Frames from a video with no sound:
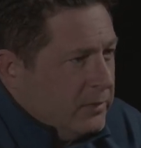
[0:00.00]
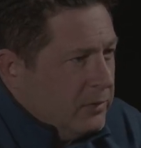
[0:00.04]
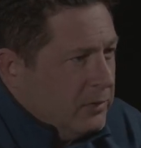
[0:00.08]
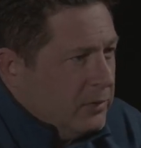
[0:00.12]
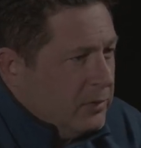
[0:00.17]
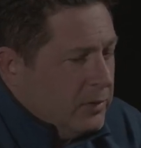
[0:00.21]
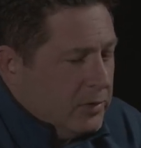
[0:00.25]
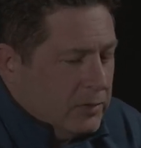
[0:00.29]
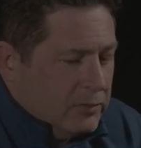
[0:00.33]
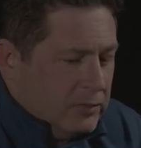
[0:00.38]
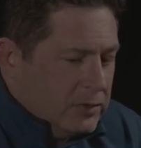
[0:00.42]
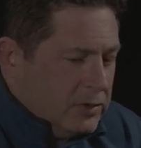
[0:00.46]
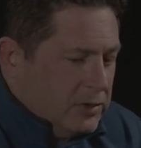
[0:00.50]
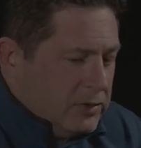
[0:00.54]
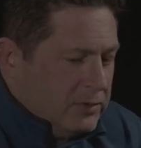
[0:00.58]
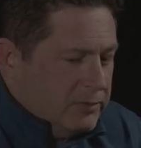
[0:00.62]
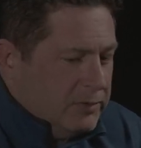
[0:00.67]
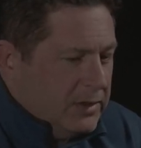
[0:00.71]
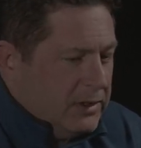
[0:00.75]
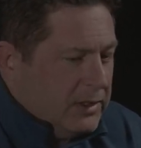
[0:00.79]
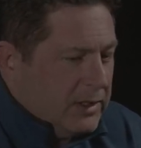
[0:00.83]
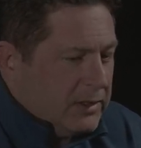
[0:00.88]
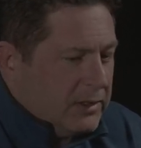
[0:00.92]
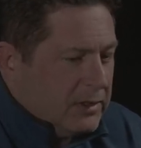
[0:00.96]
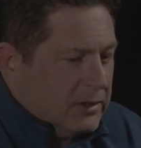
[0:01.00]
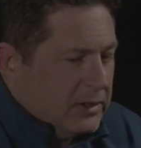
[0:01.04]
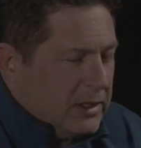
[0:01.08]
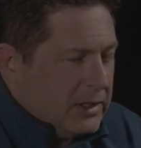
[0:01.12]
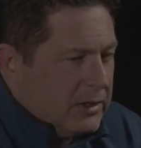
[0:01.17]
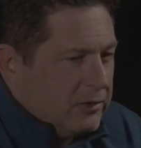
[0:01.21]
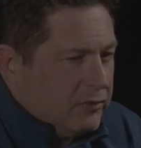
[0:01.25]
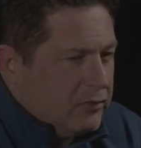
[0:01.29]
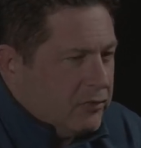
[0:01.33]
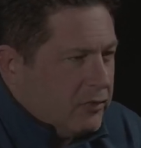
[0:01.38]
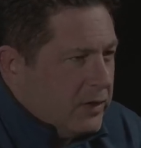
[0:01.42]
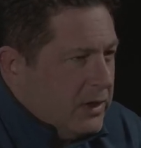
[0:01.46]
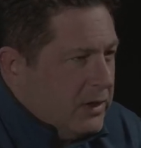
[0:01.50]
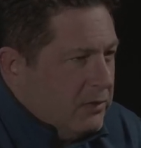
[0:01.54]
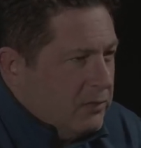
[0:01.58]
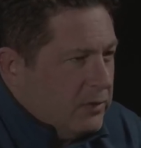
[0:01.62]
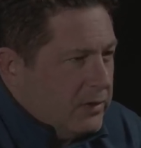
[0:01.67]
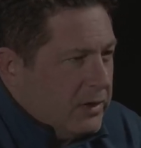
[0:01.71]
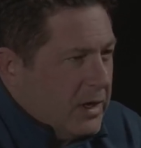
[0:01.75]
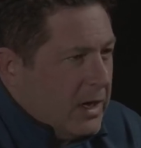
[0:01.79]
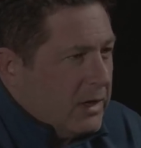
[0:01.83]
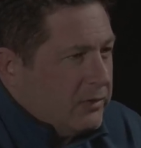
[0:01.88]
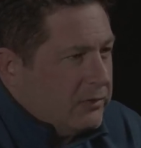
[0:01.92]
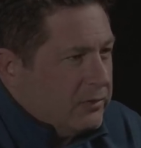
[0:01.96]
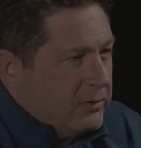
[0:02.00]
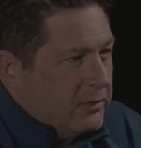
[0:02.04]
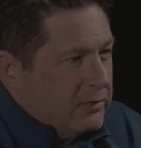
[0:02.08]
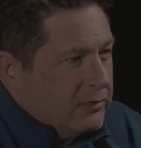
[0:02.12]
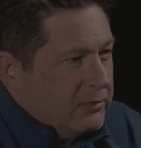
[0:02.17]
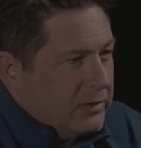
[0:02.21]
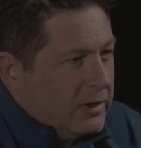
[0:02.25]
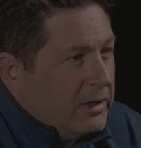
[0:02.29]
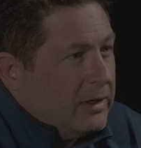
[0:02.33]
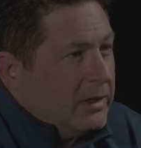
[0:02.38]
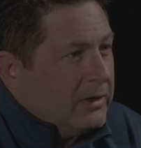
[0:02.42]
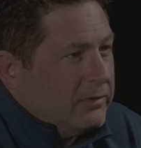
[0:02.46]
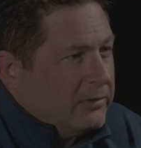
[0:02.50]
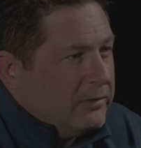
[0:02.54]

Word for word: you know it would just be like a like a tray with nachos